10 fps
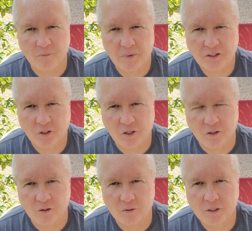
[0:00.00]

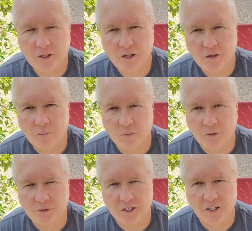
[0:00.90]
Mexico
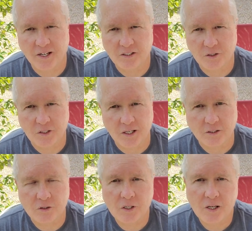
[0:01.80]
moved to the United
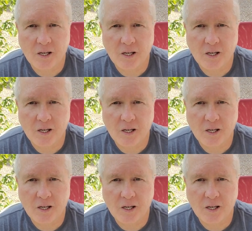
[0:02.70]
States,